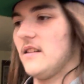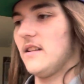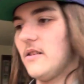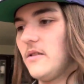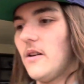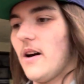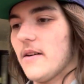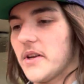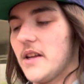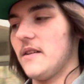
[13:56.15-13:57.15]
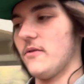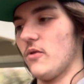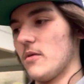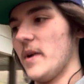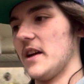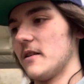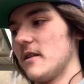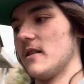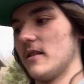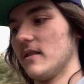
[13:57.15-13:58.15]
You know, you don't have to get a
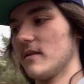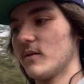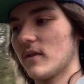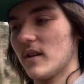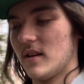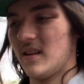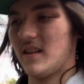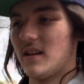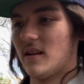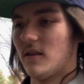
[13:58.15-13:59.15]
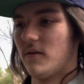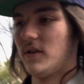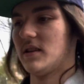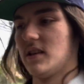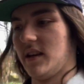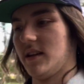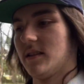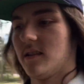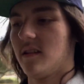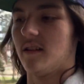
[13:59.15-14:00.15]
4-banger, you know, a
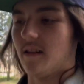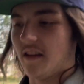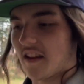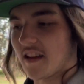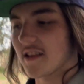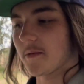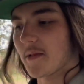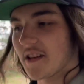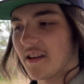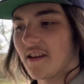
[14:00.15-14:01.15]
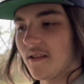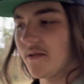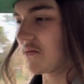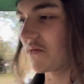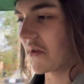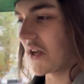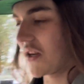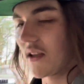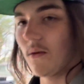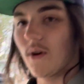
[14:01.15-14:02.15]
V6. It's something, you know,
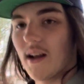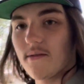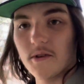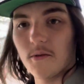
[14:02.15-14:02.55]
get whatever you